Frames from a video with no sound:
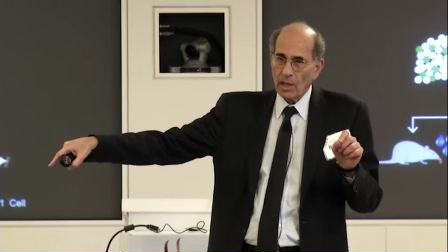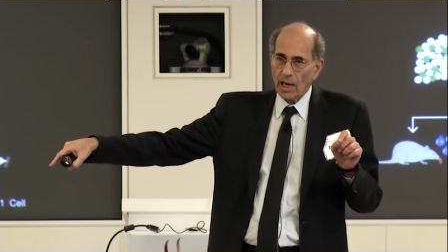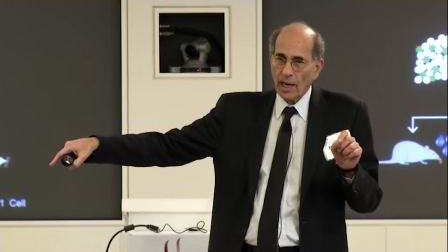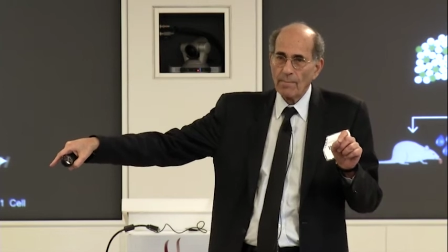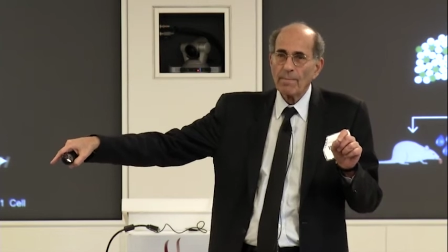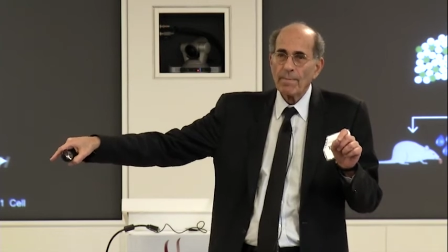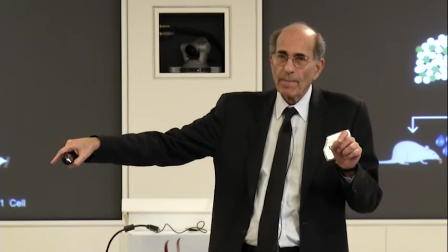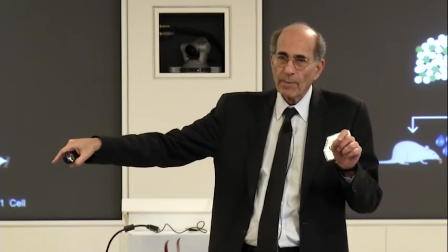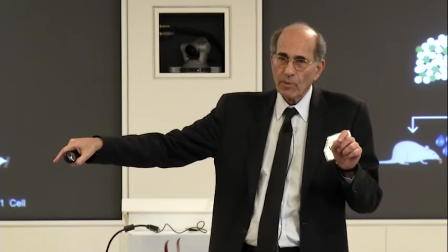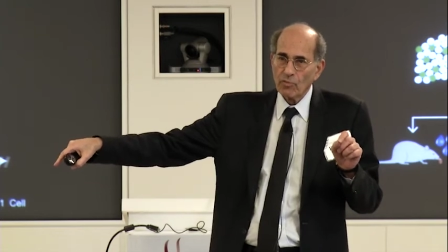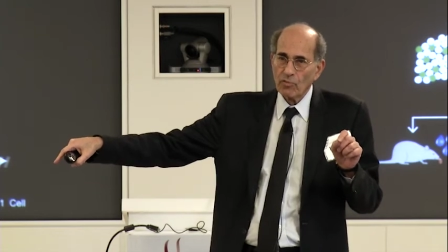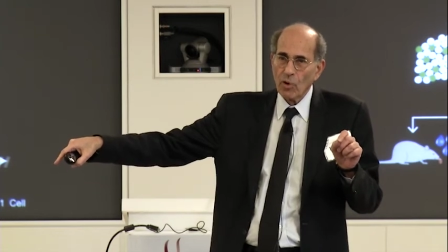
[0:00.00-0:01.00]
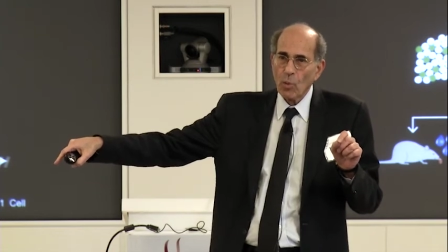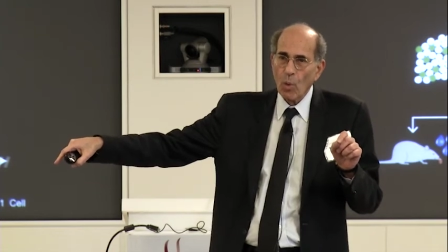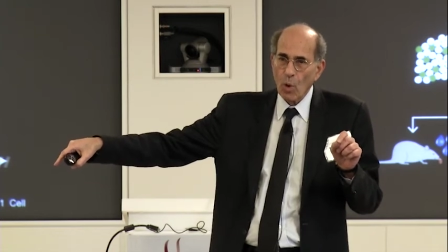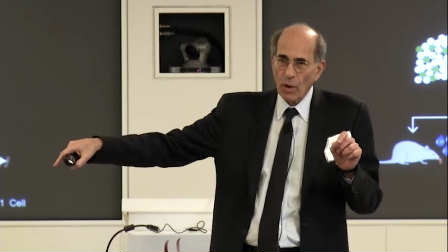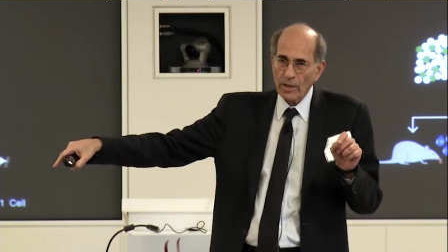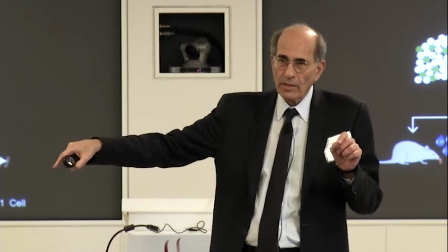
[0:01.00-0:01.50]
um,
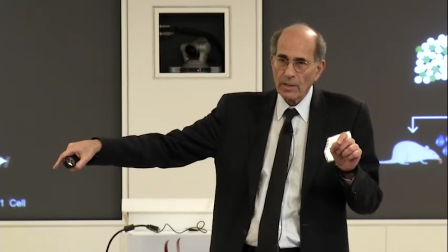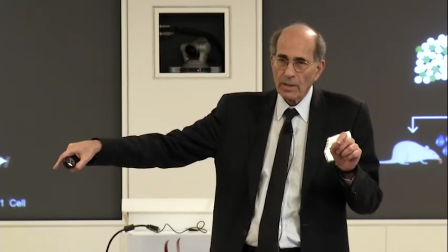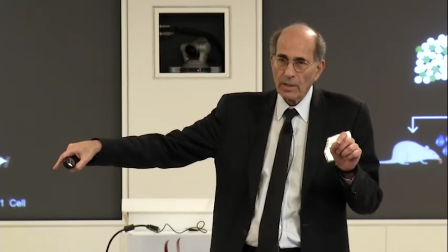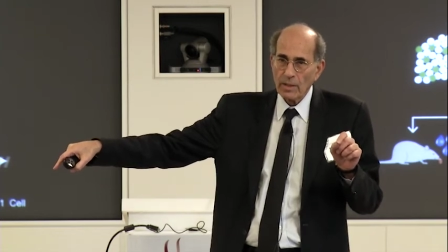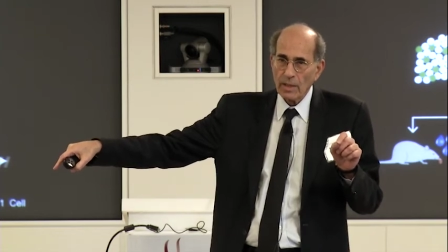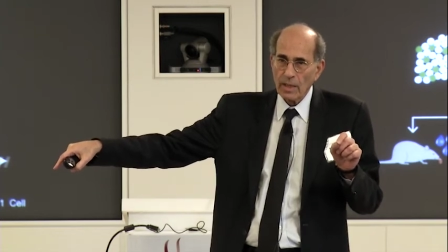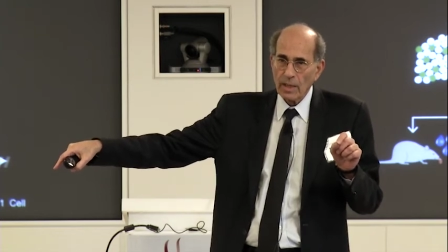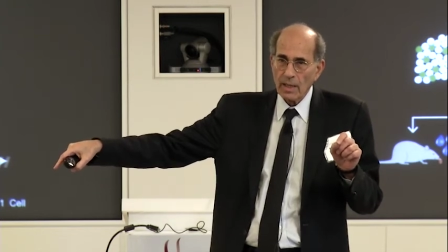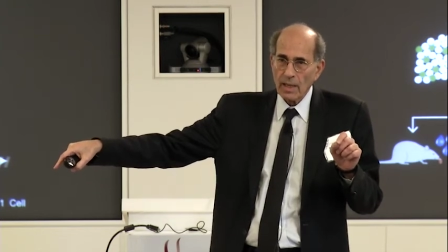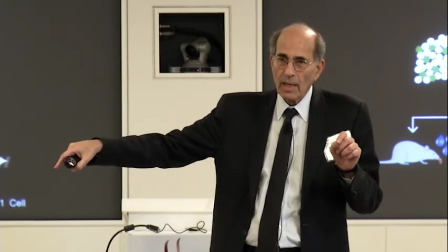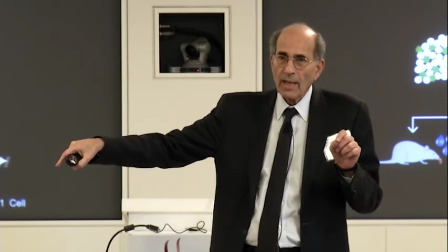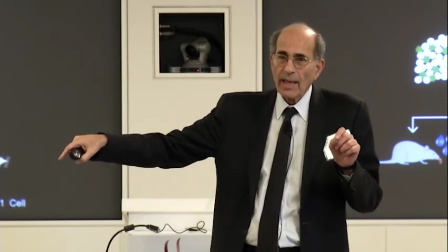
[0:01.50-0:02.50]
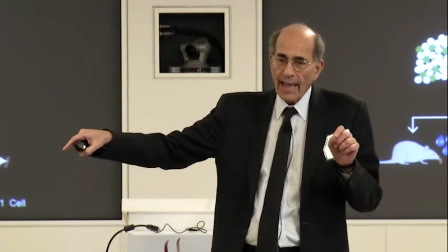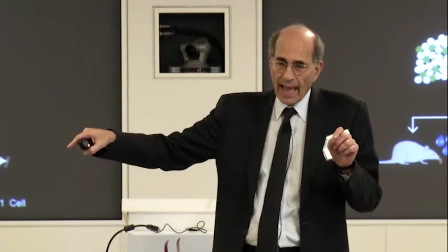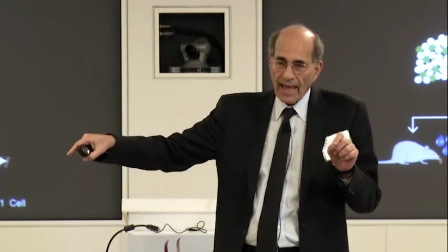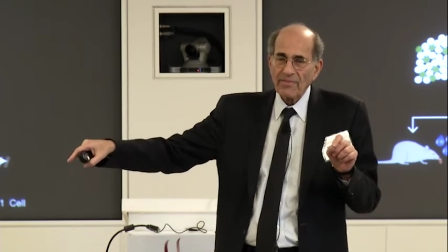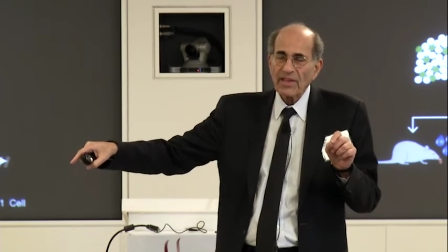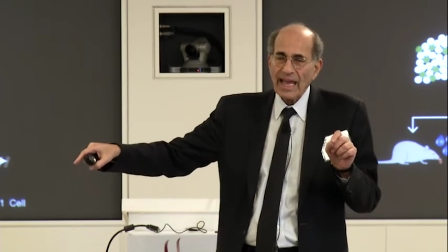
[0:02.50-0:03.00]
reward,
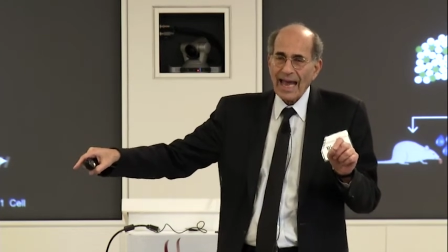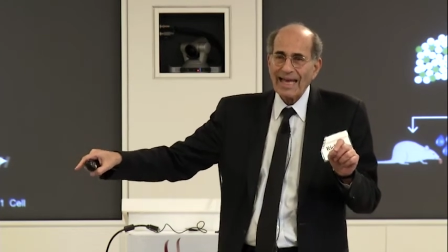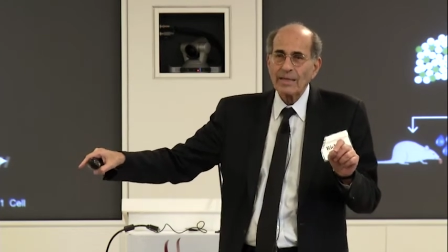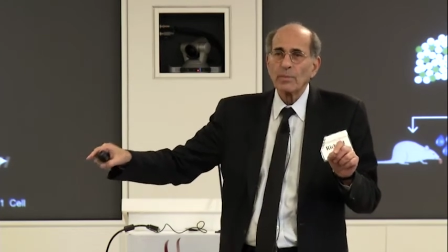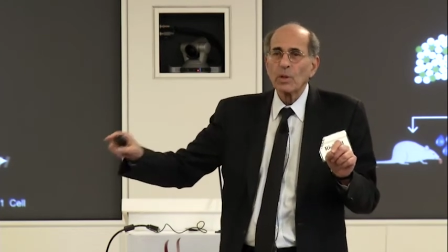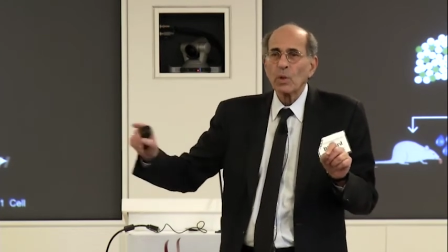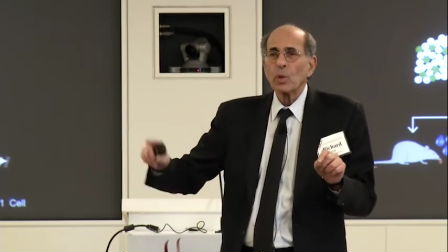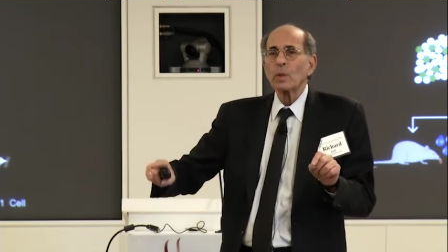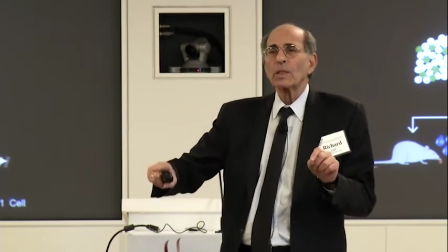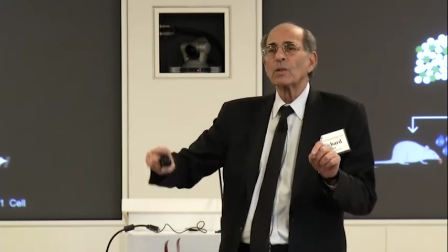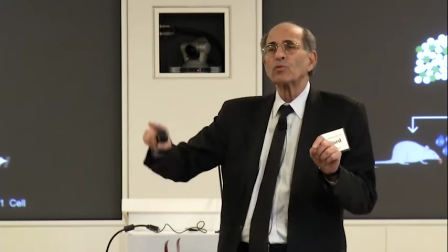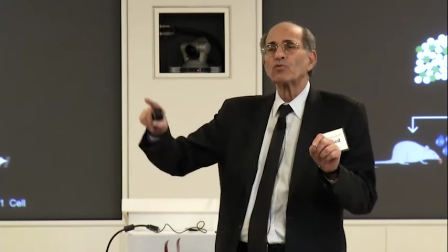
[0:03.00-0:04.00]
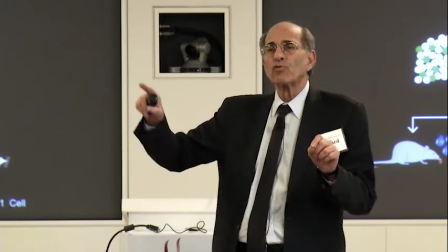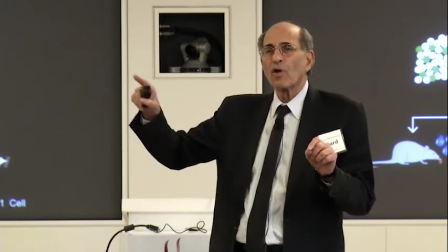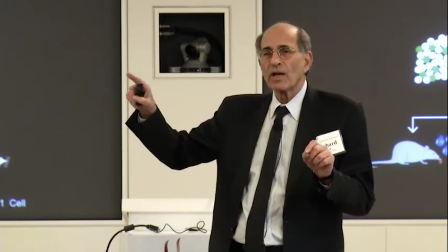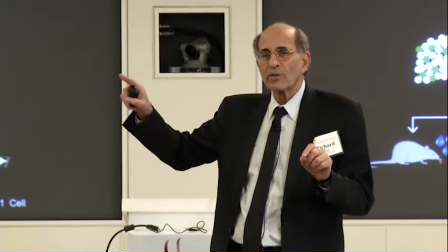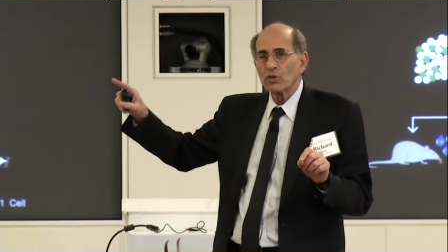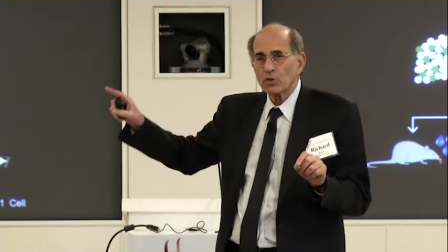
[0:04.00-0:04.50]
and the animal will
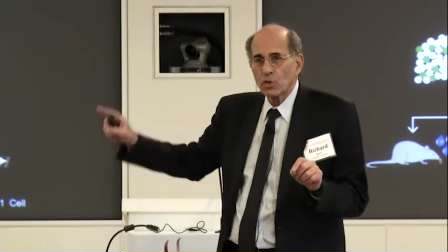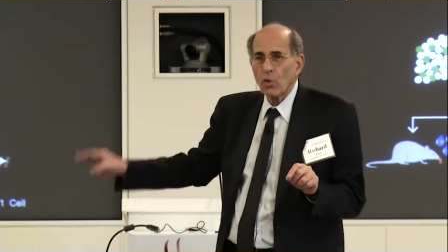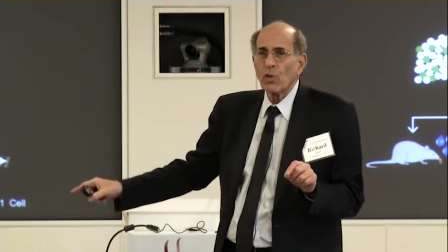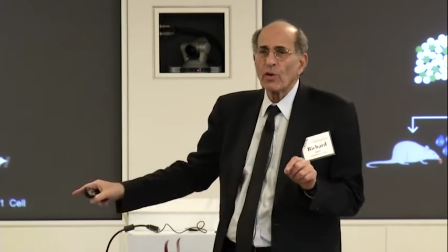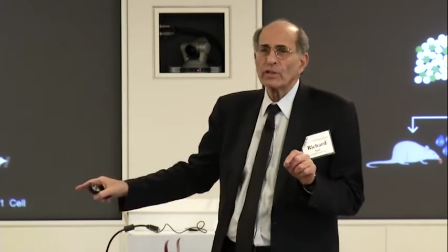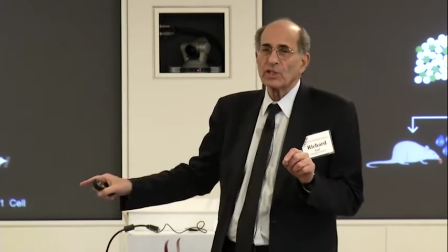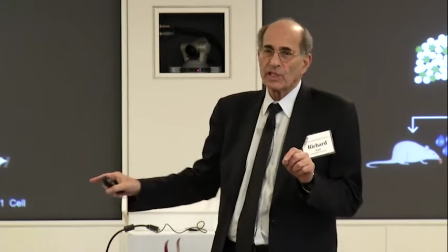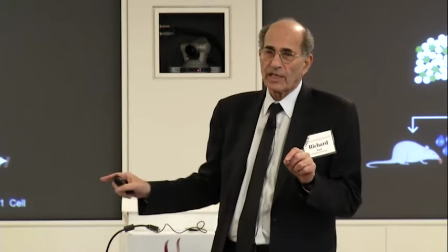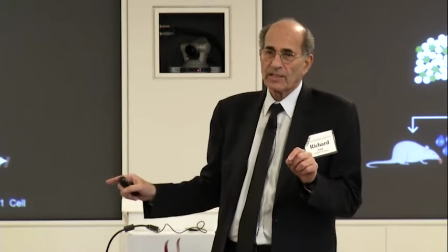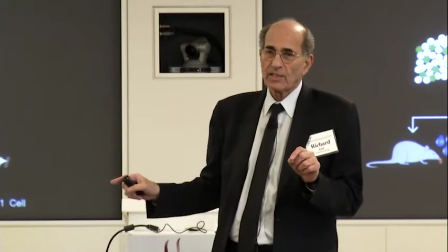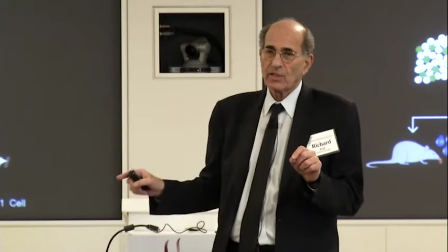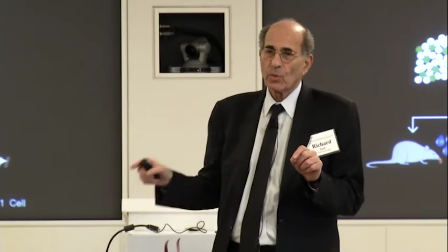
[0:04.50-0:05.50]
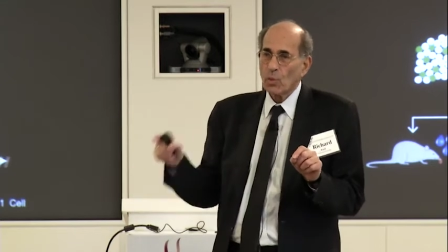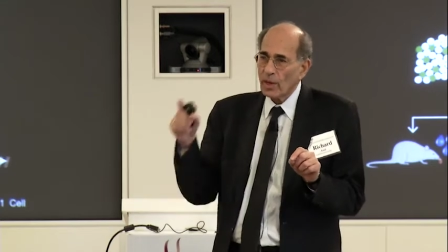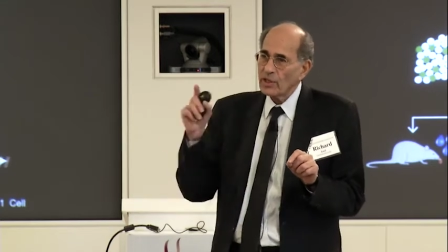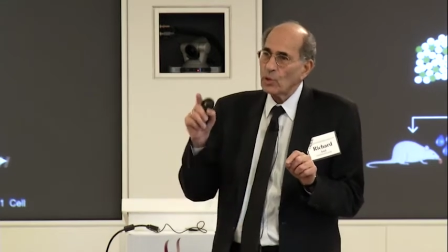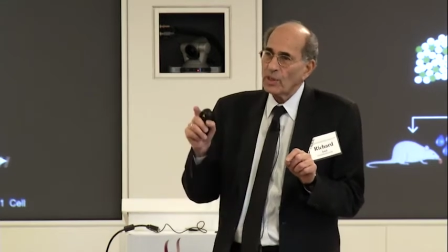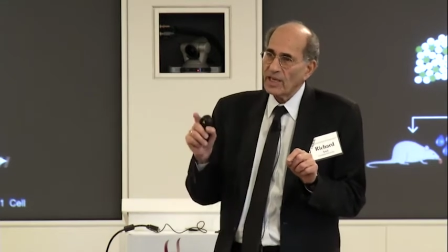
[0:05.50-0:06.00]
run towards it
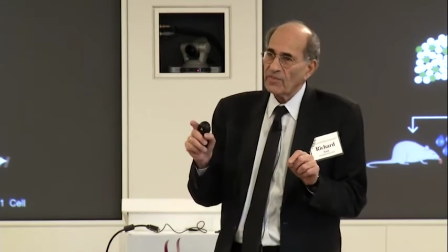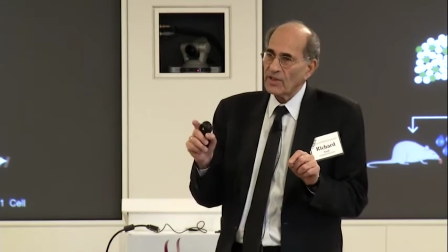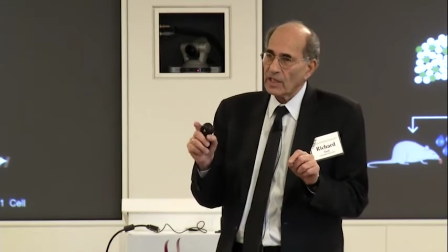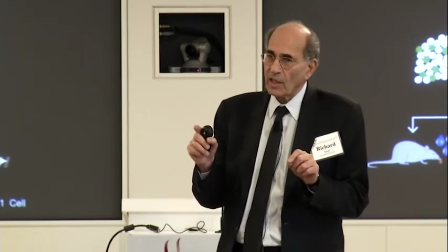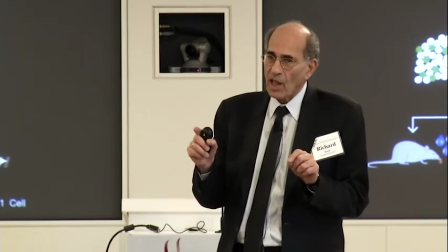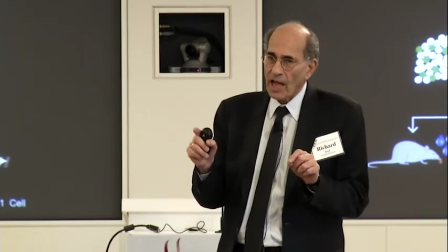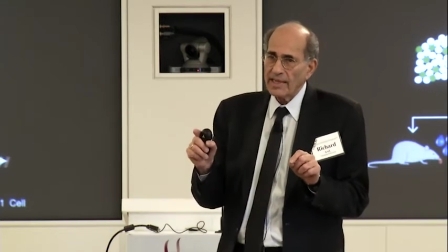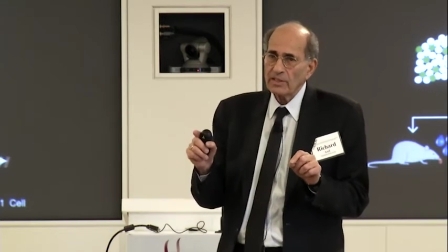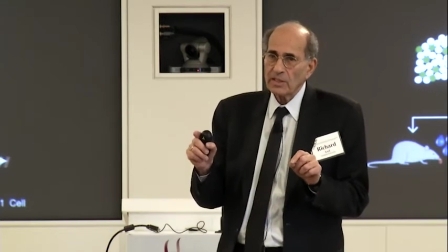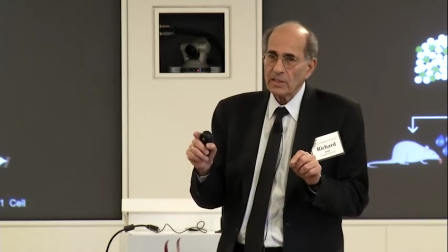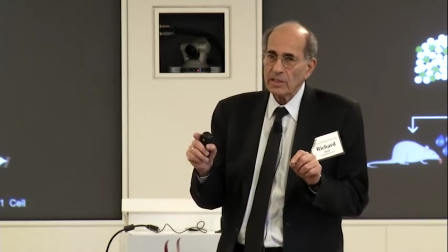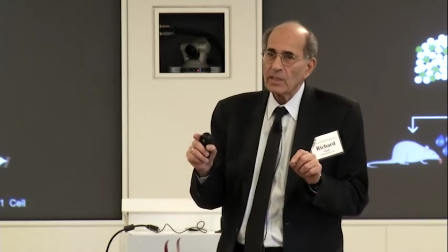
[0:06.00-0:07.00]
when you give it light.